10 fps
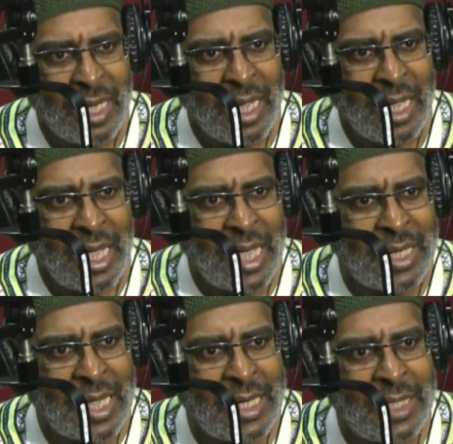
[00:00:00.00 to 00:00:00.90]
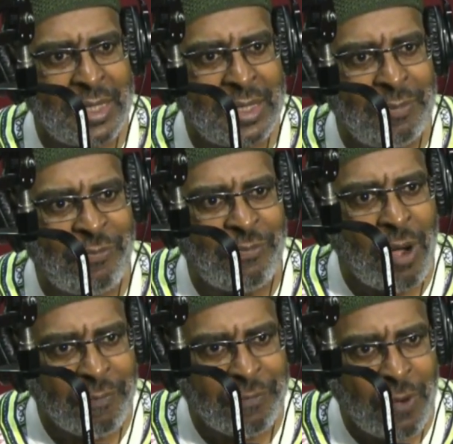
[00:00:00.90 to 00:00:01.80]
Mm. And and then
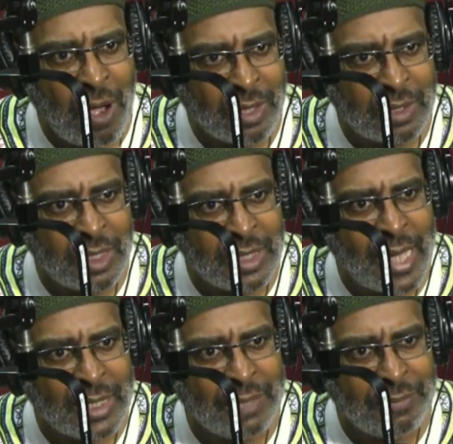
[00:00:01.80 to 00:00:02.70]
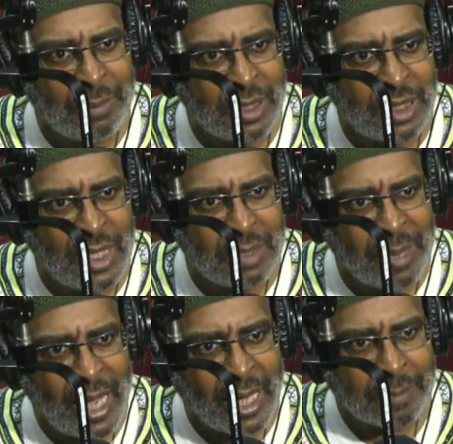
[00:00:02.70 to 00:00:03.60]
fought fought to not give the machines
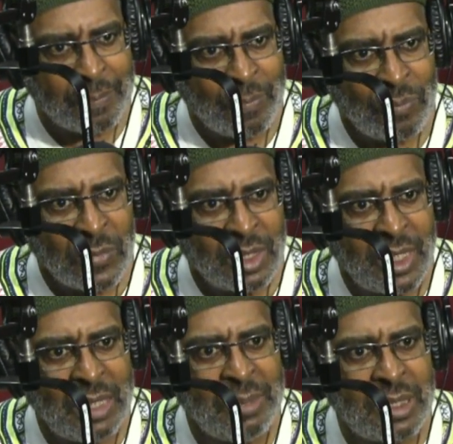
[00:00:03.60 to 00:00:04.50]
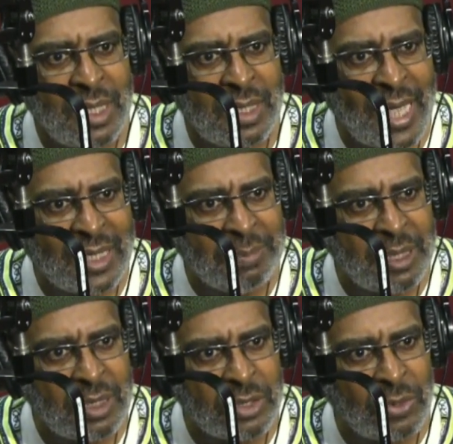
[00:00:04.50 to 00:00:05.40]
back. Then the machines had to
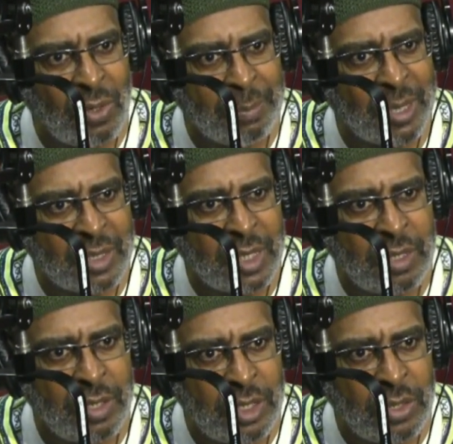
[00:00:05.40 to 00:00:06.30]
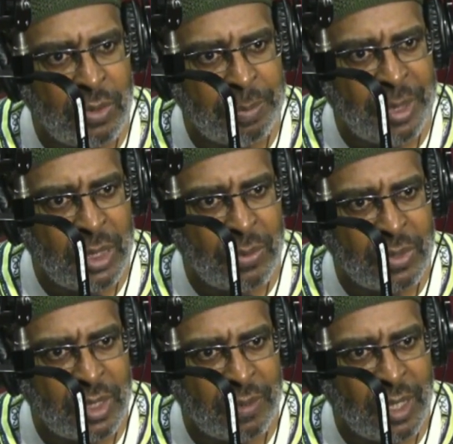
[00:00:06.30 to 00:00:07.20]
be destroyed because they couldn't use be
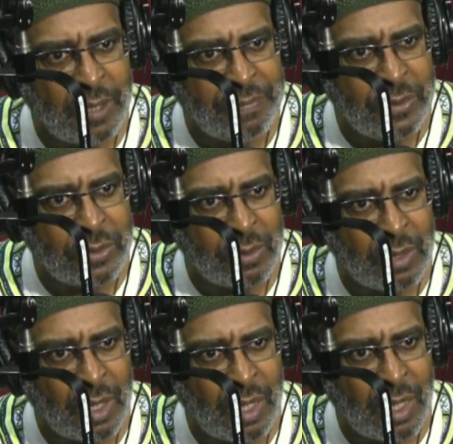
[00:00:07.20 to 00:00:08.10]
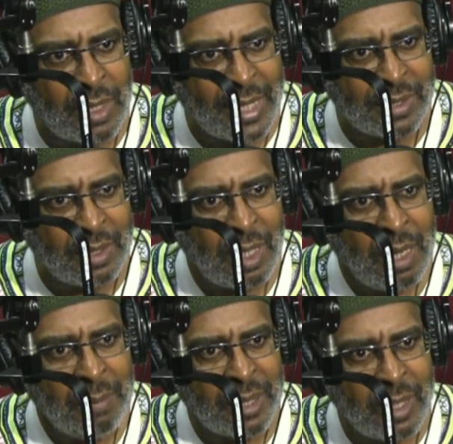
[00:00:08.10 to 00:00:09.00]
used in a, in a future uh, election
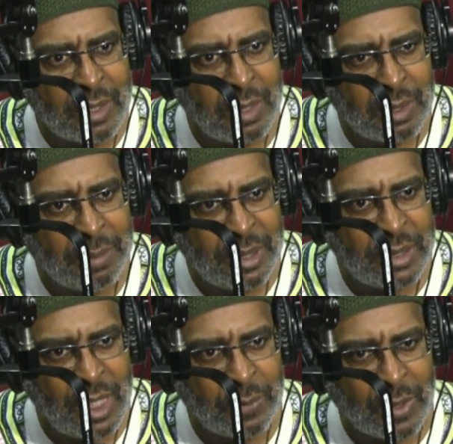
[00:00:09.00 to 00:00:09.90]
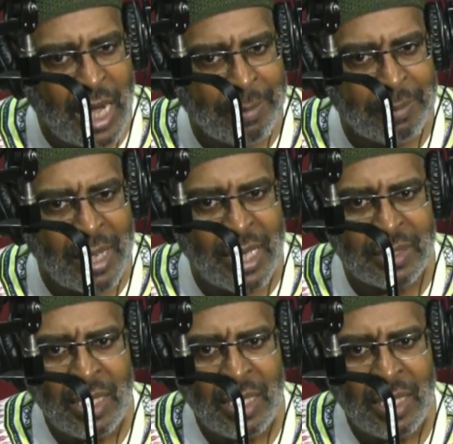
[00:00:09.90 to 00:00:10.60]
because the machines were compromised.